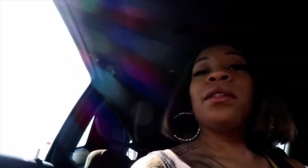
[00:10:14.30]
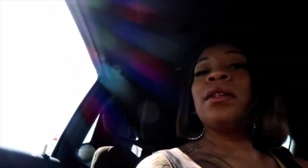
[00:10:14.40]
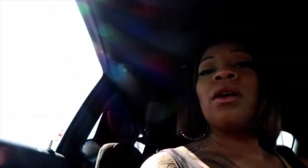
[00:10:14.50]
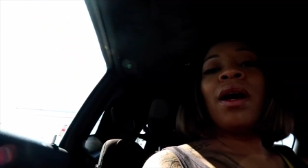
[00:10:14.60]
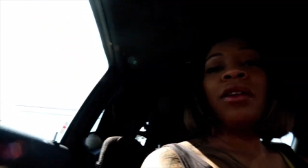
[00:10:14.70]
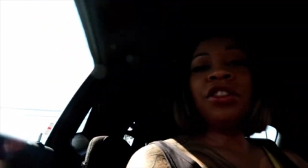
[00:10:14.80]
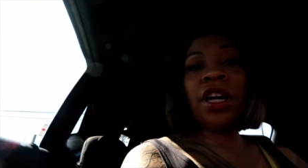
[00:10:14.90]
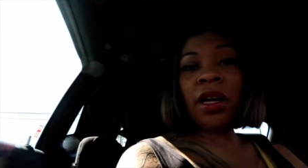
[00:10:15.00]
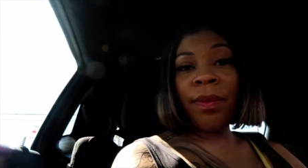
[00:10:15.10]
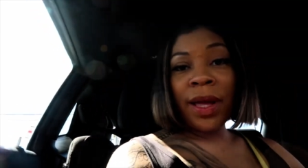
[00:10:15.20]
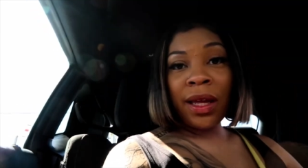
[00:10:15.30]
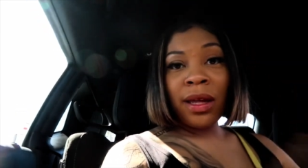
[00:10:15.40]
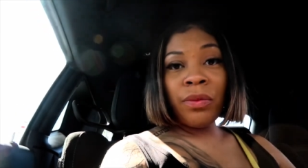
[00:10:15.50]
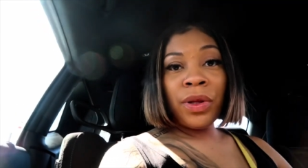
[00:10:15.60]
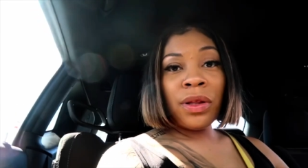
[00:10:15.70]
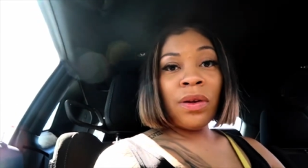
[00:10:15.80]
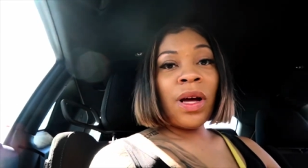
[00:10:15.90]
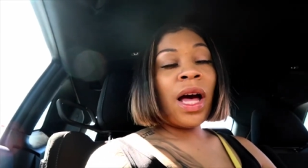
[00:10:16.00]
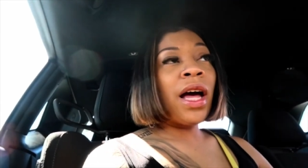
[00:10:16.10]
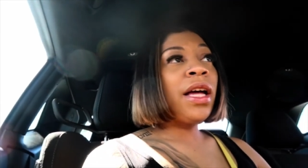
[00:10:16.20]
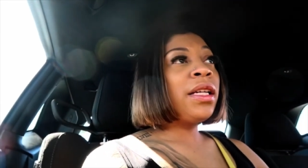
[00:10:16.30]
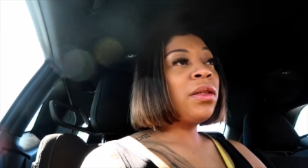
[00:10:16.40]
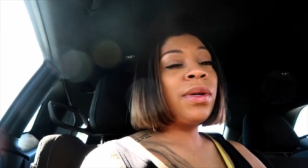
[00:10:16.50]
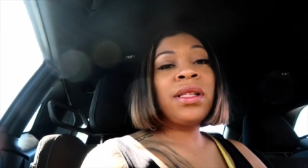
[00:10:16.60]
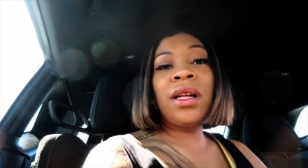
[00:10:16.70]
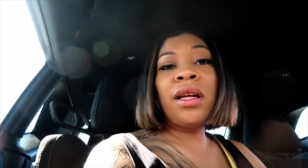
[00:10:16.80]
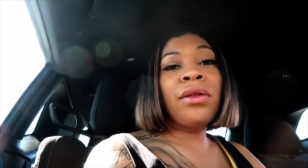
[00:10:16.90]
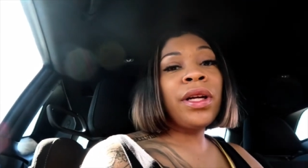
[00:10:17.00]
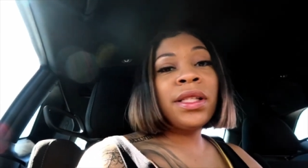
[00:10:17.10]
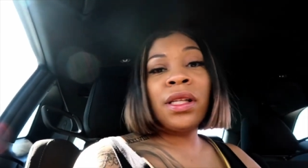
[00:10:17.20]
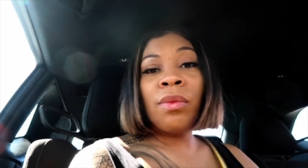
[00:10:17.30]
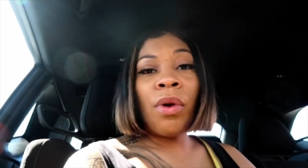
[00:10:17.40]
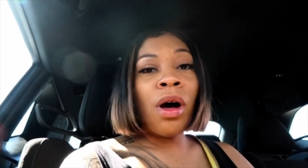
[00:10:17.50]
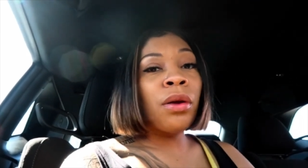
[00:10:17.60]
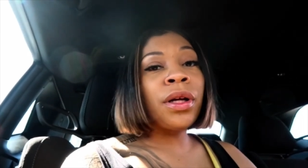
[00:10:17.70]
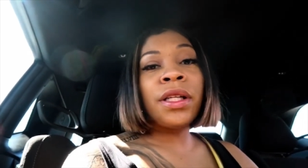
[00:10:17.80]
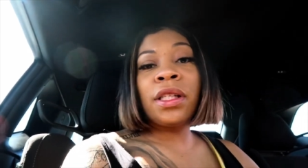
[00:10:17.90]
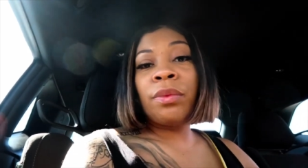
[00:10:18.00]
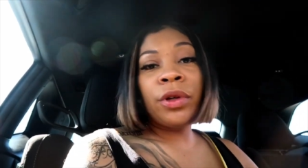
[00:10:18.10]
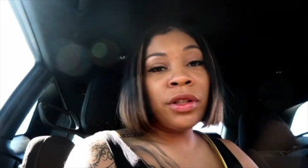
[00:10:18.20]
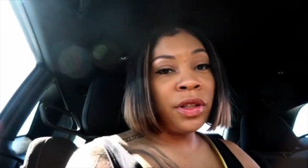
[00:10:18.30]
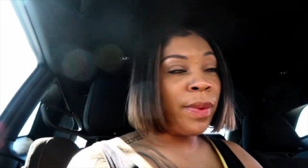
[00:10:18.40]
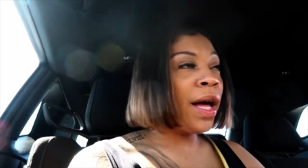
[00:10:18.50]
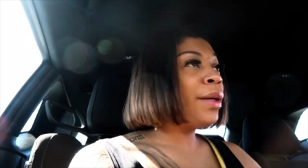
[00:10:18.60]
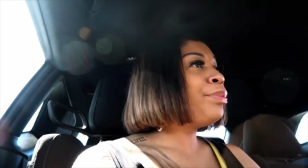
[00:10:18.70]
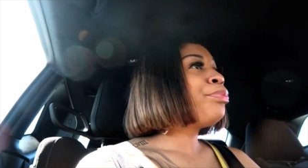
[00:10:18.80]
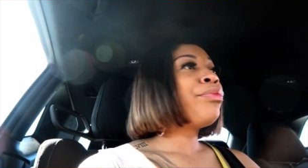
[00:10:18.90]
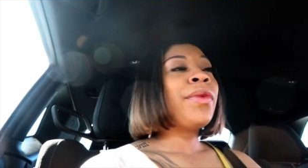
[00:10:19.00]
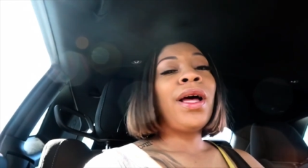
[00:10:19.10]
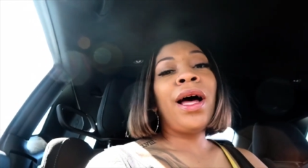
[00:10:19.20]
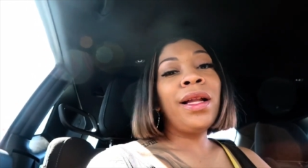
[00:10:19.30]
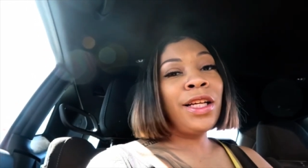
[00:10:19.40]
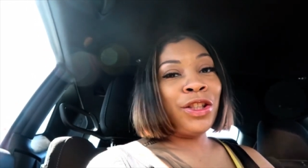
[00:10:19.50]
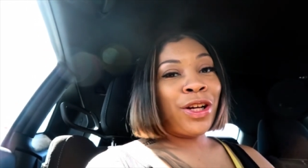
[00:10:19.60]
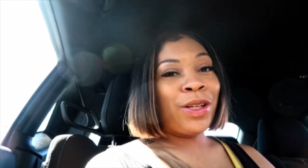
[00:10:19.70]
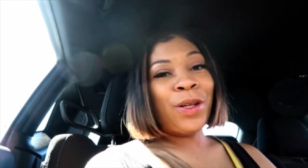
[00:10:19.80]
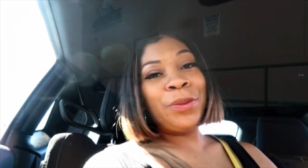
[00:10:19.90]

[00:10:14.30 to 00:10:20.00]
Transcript: So I'll check back in with you guys once I either get to the mall or get to the brunch spot. I'll let y'all know.